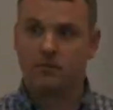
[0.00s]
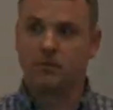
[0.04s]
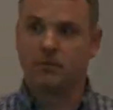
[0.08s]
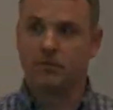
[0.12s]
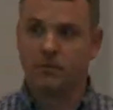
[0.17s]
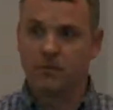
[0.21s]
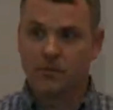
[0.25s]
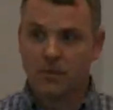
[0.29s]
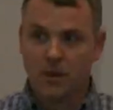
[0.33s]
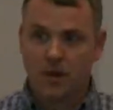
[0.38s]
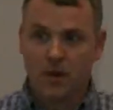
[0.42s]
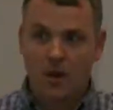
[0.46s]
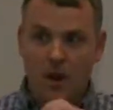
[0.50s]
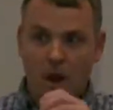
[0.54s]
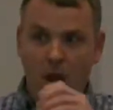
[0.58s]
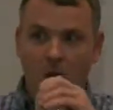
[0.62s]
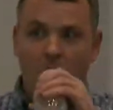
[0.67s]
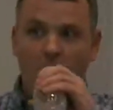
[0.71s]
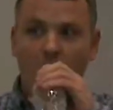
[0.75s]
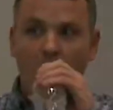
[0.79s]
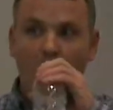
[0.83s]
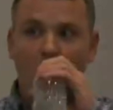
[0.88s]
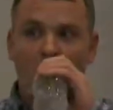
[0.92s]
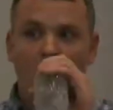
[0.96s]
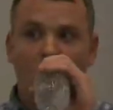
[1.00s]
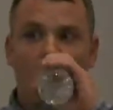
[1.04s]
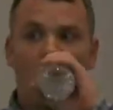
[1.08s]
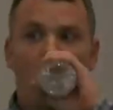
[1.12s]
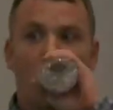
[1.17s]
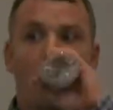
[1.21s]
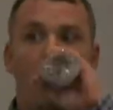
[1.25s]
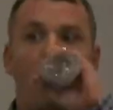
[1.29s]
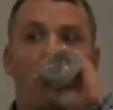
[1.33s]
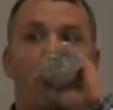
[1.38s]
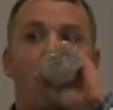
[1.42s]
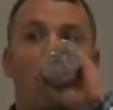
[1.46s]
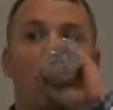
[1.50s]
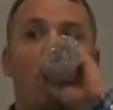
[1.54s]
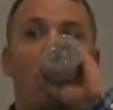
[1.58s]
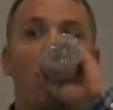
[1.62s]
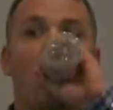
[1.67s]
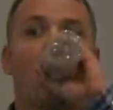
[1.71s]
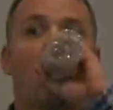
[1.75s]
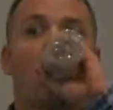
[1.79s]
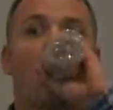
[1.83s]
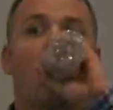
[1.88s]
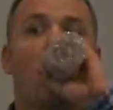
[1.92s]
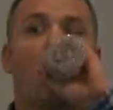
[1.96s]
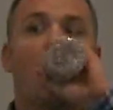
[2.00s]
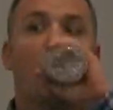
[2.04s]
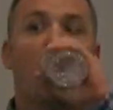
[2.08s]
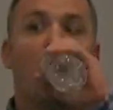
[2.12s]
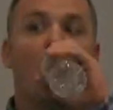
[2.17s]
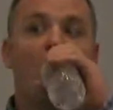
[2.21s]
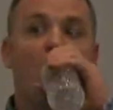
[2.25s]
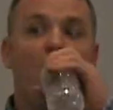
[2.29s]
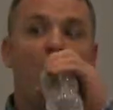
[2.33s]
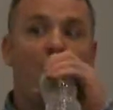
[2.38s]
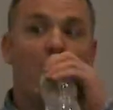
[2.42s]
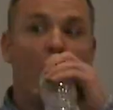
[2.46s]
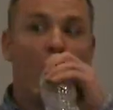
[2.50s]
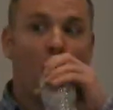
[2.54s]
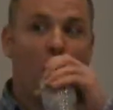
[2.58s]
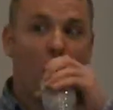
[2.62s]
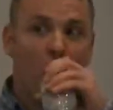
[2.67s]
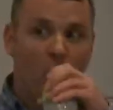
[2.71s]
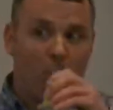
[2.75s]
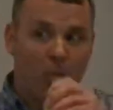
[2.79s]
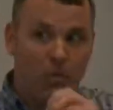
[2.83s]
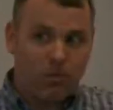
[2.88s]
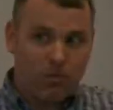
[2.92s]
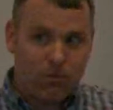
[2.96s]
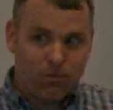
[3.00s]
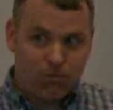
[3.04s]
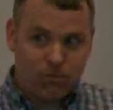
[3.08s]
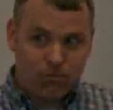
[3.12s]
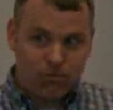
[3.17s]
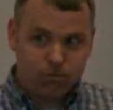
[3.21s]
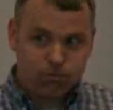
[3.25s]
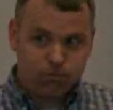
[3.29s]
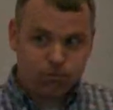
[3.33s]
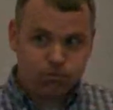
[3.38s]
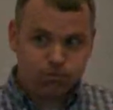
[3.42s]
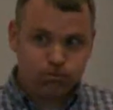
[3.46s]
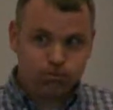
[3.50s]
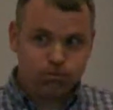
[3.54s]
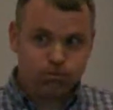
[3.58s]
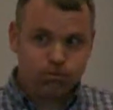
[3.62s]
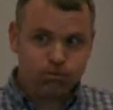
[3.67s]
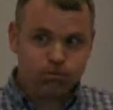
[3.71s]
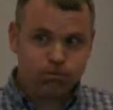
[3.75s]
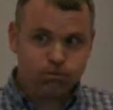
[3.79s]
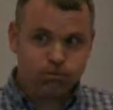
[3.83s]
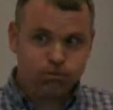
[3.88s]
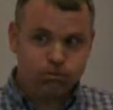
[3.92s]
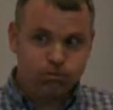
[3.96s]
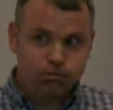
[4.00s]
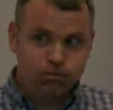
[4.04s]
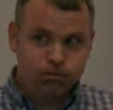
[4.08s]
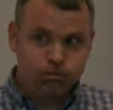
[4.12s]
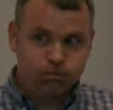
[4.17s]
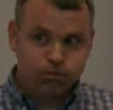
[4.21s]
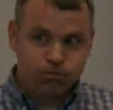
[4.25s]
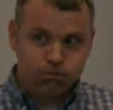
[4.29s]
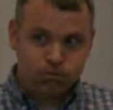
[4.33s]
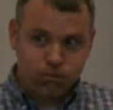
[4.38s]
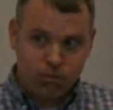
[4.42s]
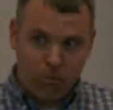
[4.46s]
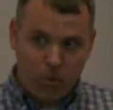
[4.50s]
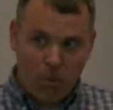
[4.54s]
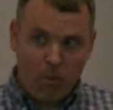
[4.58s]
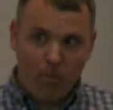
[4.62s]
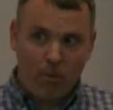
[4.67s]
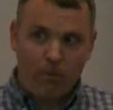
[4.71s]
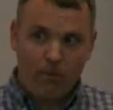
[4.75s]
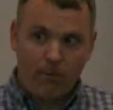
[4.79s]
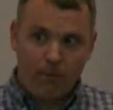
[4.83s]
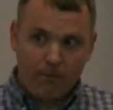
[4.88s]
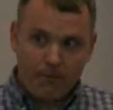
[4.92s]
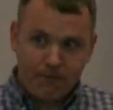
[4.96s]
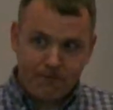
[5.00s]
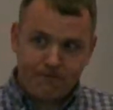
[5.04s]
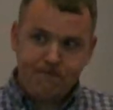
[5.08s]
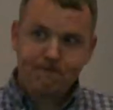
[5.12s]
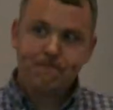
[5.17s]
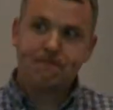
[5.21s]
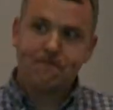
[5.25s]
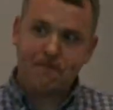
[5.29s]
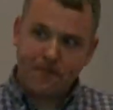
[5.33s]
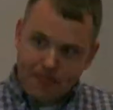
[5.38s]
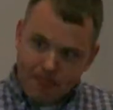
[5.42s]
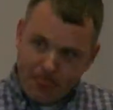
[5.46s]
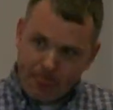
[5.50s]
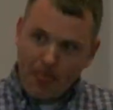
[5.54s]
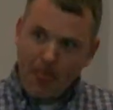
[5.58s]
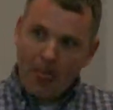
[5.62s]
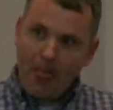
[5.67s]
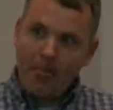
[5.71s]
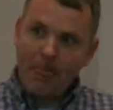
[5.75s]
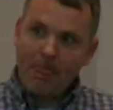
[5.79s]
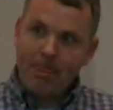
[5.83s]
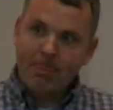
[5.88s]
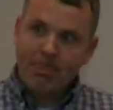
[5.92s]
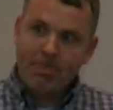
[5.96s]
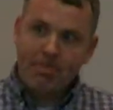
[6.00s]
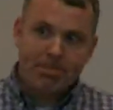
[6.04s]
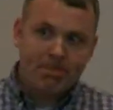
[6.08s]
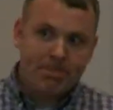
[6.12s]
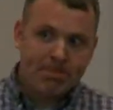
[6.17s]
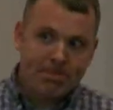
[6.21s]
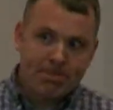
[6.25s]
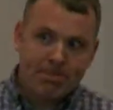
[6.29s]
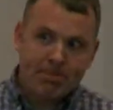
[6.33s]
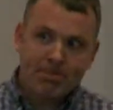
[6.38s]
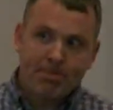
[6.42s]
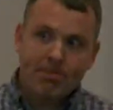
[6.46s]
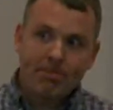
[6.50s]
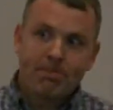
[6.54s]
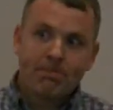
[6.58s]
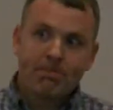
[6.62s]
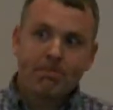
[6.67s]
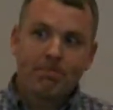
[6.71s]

Spotted Wing Drosophila, you only captured 3%. What do you think that 95%